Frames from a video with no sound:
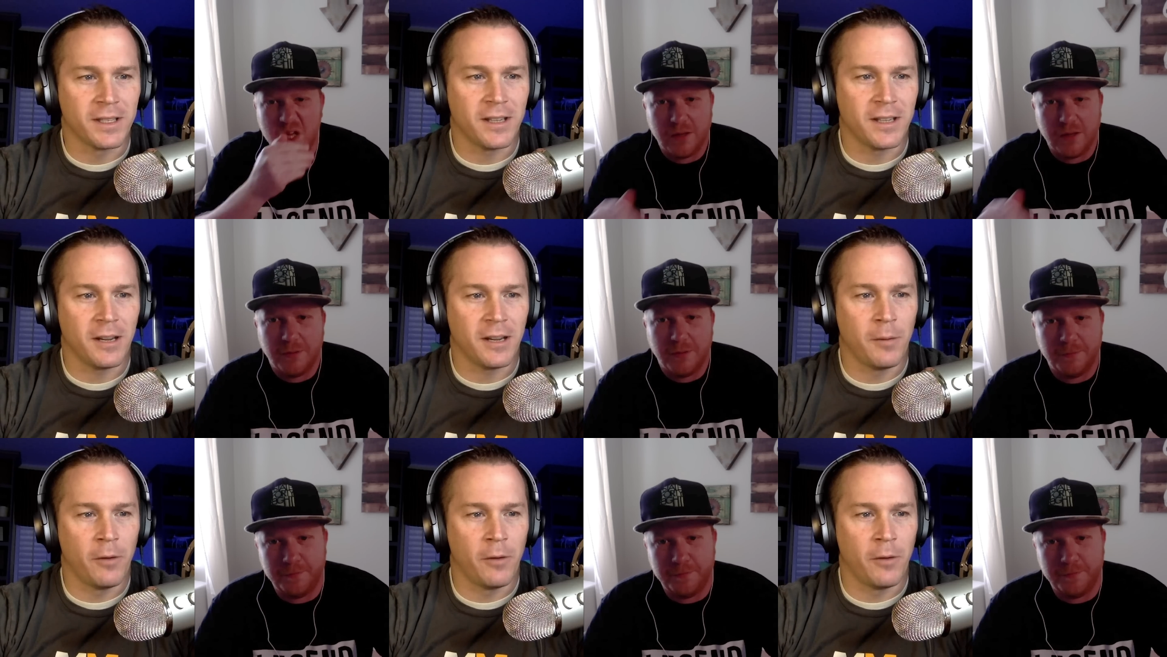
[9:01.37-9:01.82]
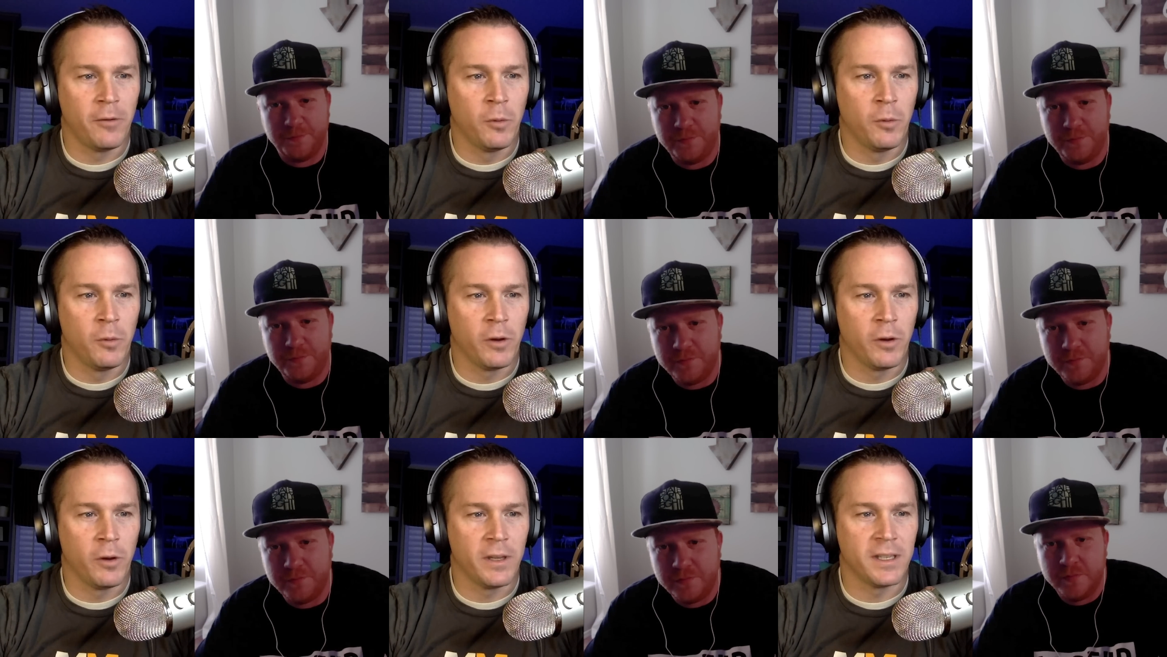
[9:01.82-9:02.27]
Speaker 1: Let's talk about
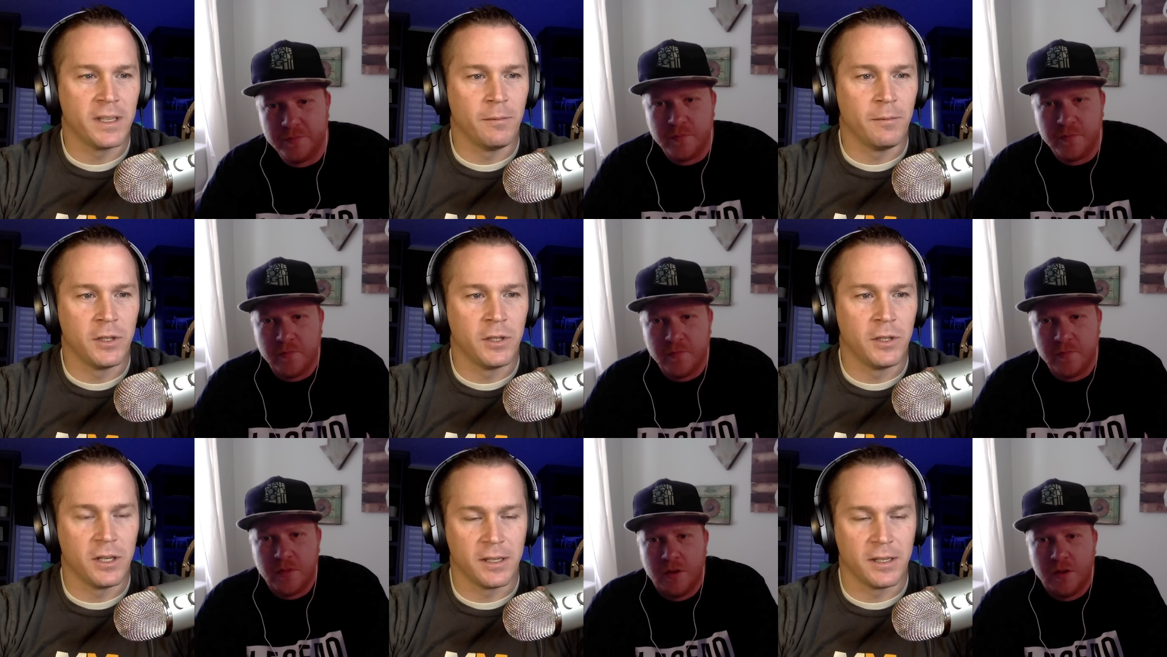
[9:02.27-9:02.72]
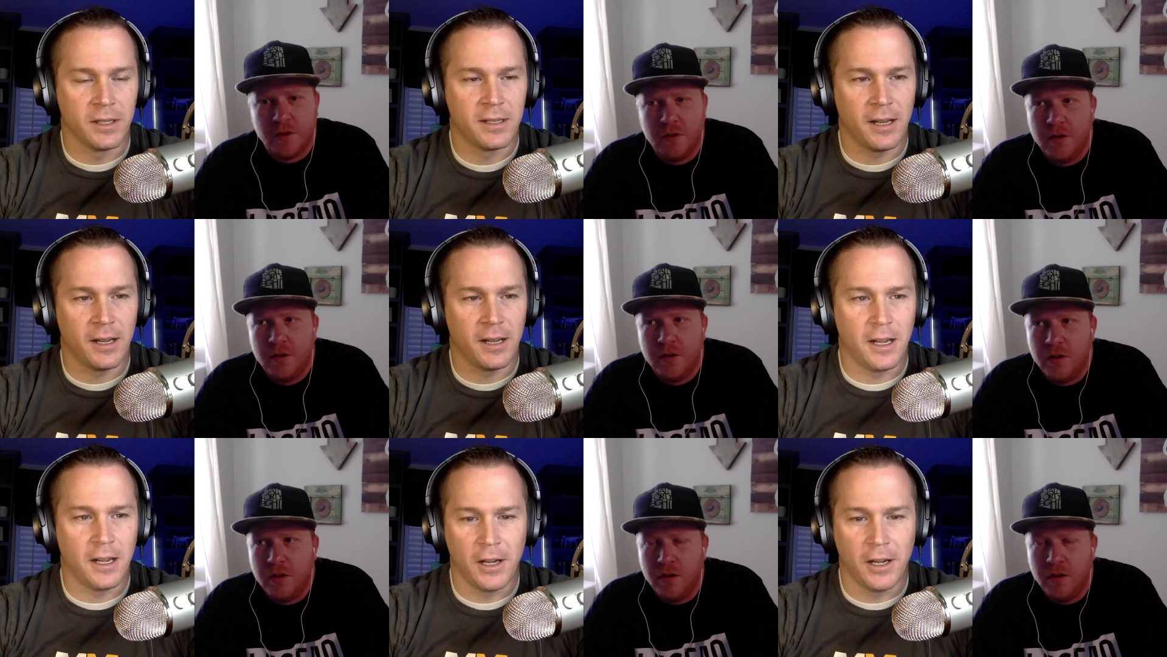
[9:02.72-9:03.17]
a few more of these
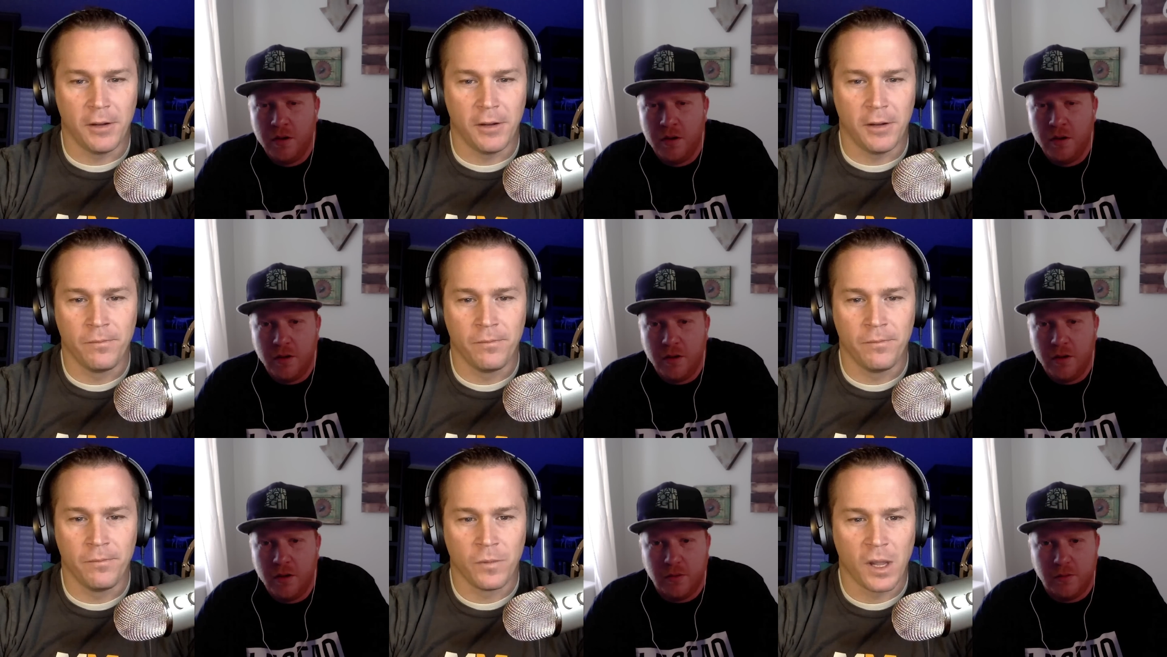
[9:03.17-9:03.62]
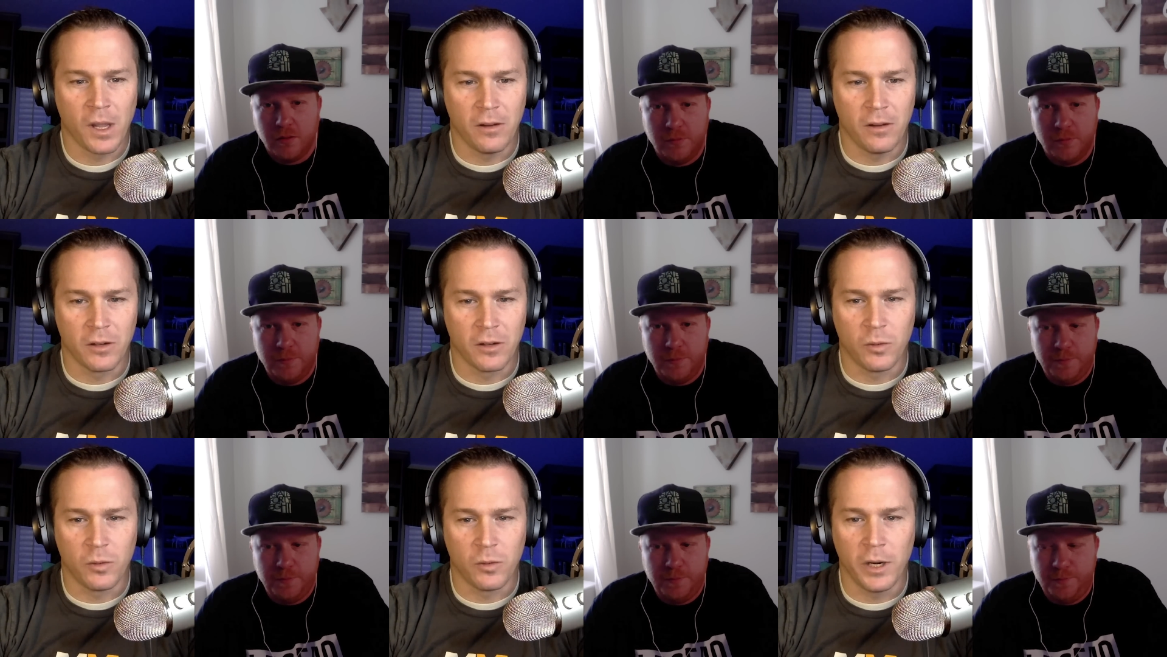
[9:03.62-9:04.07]
images.
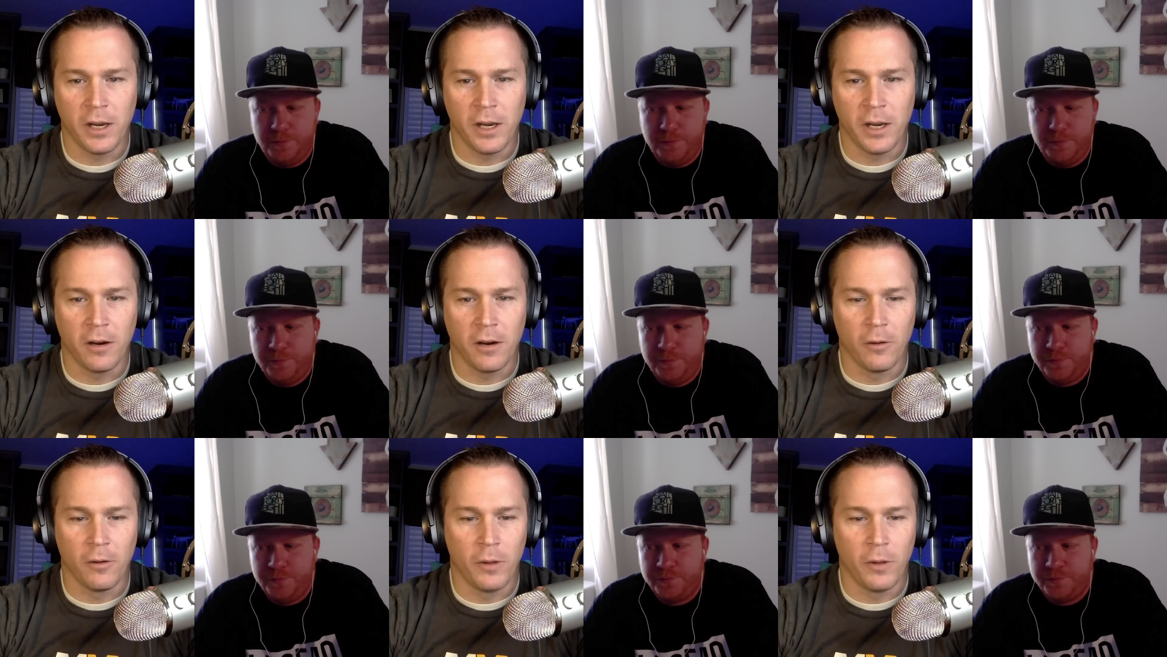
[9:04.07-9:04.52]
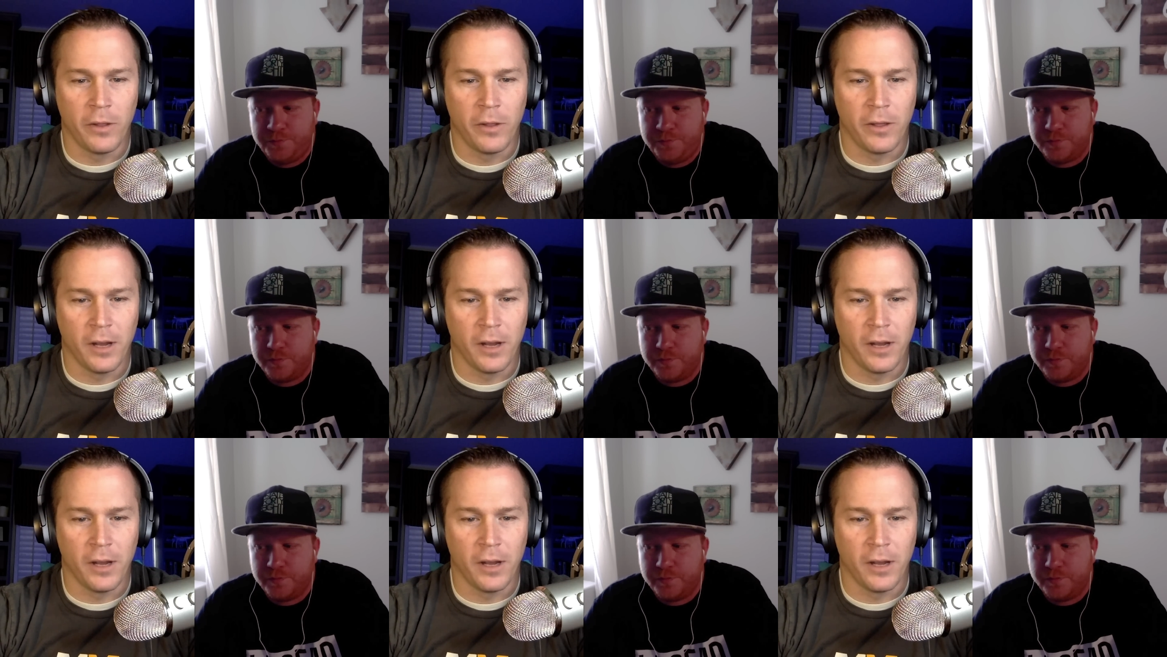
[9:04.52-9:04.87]
There's one here with,